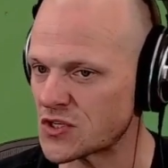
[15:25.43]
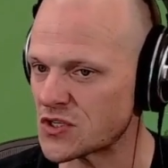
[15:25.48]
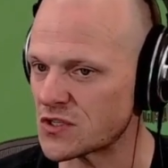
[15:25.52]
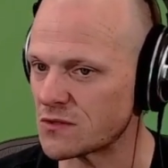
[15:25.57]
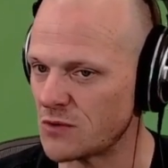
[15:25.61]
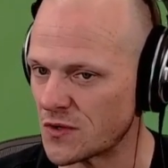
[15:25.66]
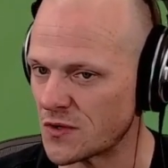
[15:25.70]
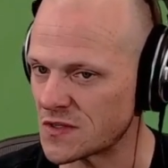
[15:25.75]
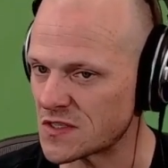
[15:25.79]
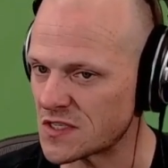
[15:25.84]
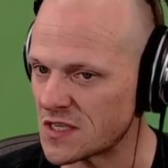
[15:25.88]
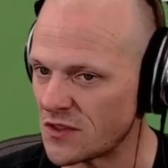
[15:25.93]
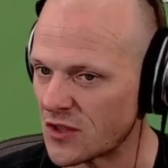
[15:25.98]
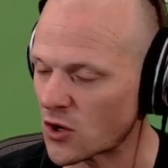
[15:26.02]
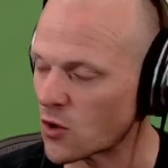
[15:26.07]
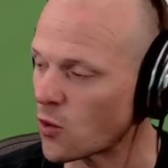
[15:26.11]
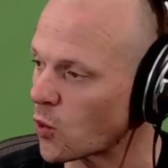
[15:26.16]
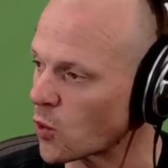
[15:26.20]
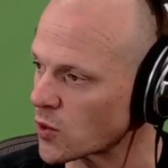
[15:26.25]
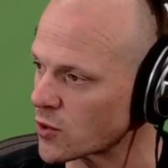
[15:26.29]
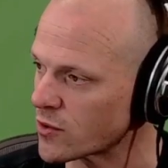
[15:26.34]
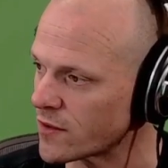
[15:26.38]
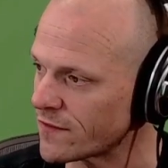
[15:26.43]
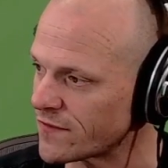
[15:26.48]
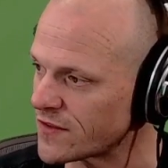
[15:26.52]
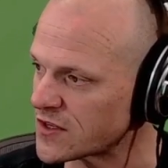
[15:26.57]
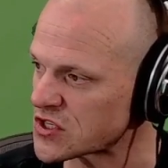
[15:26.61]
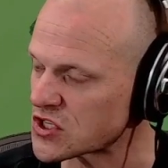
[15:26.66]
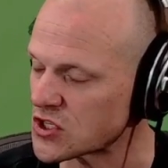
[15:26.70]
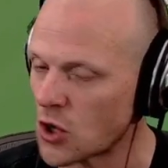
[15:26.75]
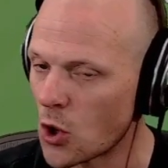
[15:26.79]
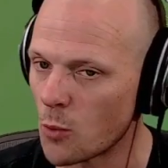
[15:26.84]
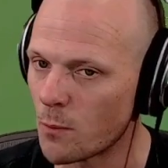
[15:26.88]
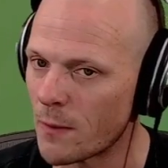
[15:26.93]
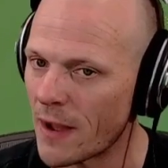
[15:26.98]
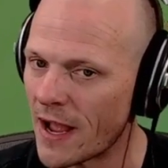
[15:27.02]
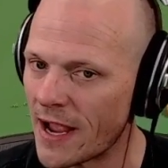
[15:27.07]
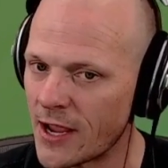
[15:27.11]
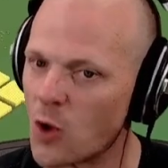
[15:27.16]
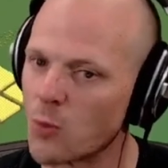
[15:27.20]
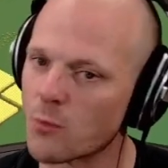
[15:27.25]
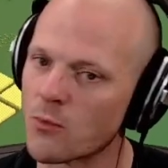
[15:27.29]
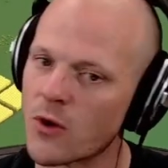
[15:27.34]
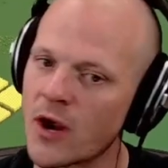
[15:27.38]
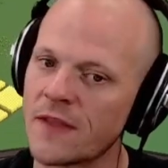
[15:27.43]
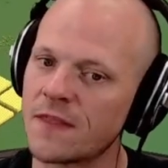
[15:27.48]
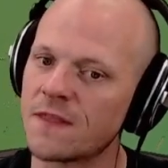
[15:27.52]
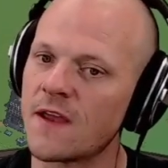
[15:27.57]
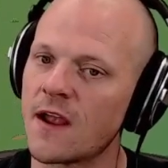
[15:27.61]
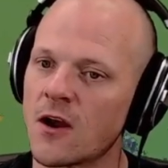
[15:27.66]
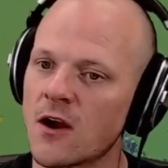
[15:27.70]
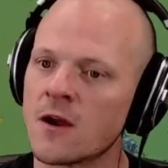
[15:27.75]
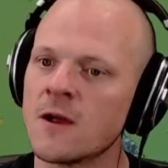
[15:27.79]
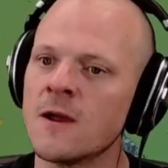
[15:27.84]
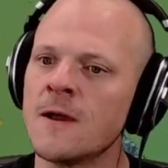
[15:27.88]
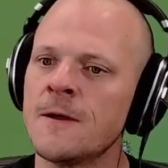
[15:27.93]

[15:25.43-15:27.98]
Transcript: You can see the corner of the snow biome right there.